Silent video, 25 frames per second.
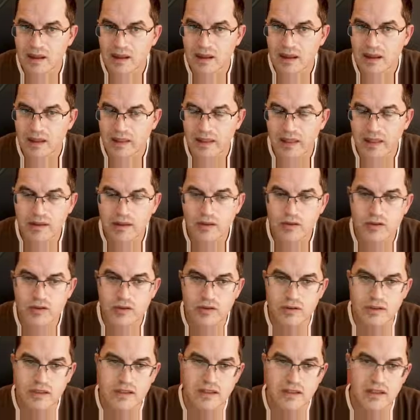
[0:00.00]
Then you should
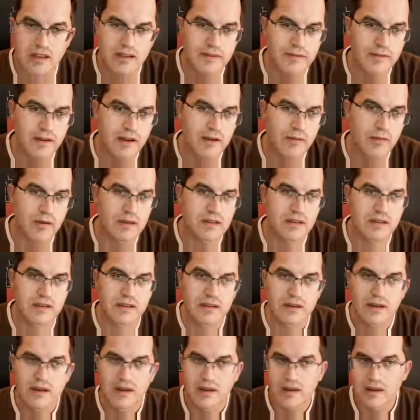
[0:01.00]
identify whether
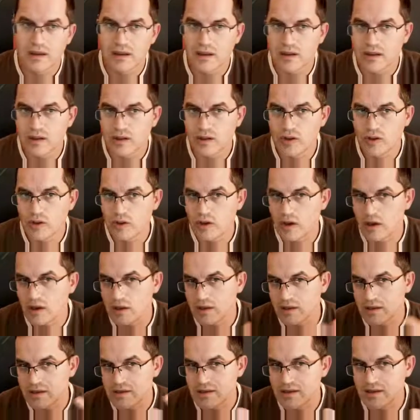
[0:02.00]

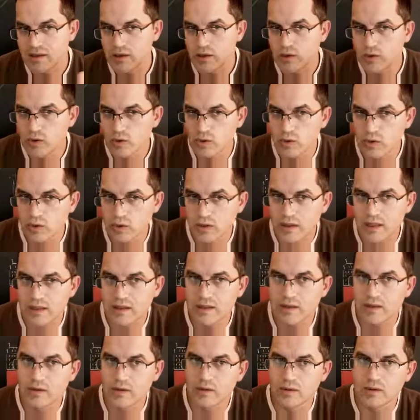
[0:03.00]
it's you that
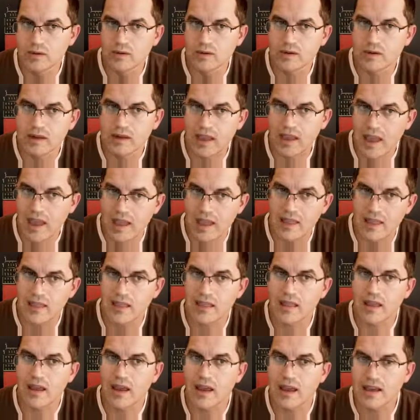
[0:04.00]
you can
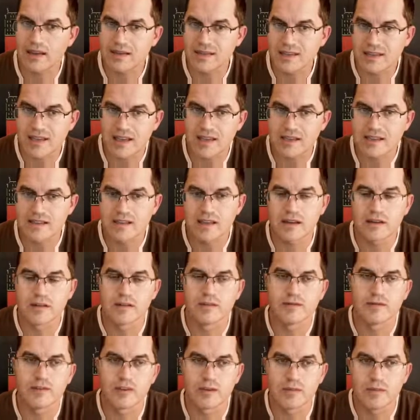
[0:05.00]
assess the
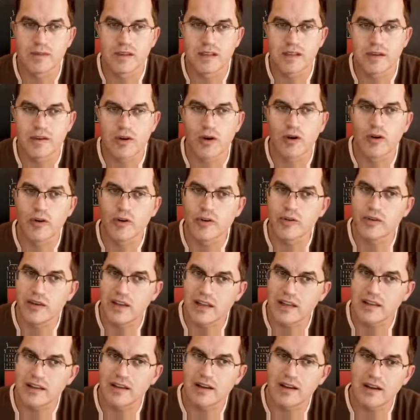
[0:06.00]
conformity or you
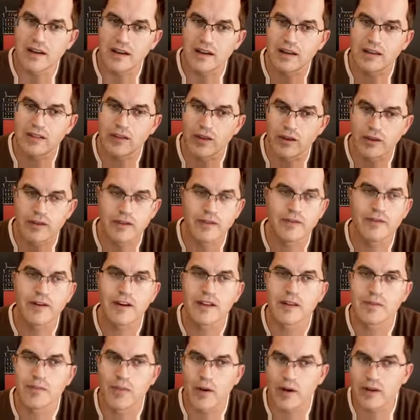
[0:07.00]
need a notified
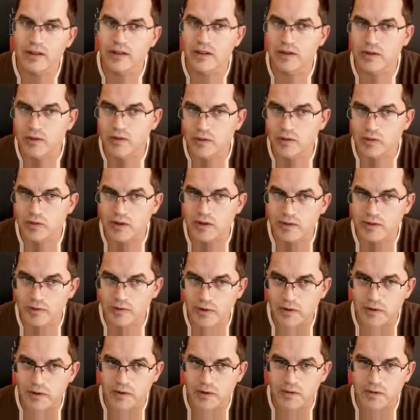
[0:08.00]
body to do it for
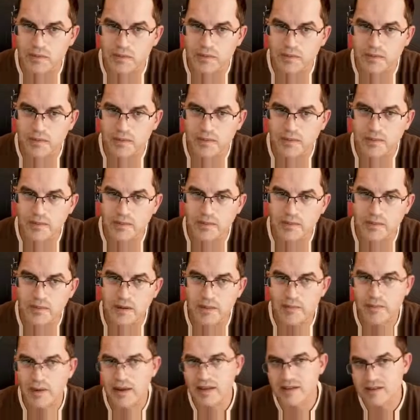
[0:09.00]
you.
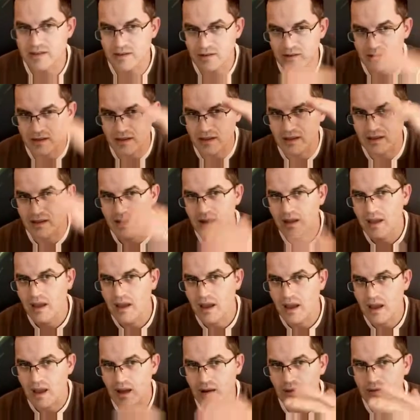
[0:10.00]
Depends on
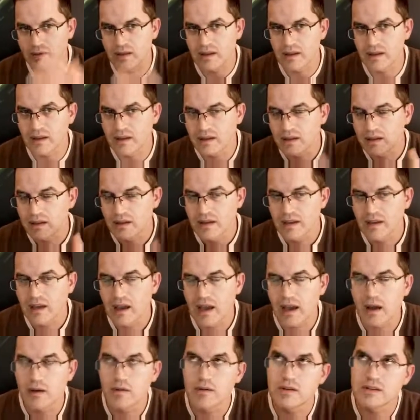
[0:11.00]

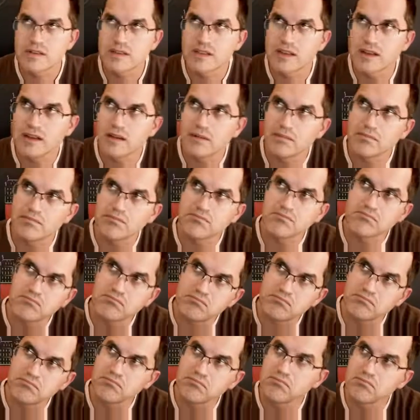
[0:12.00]
how is the
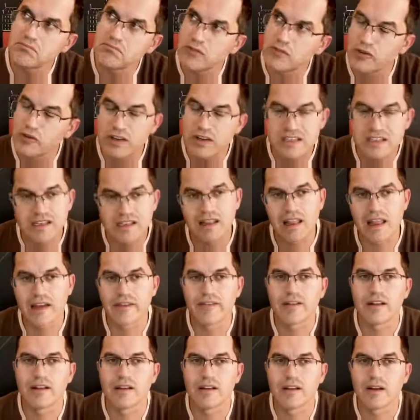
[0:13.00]
risk
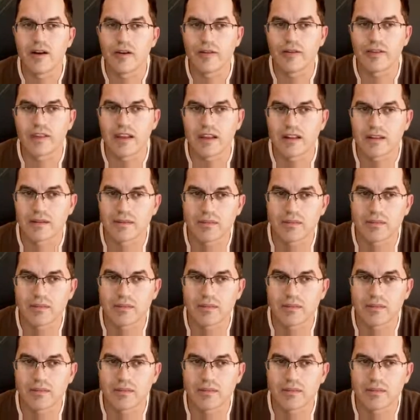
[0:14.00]
level of that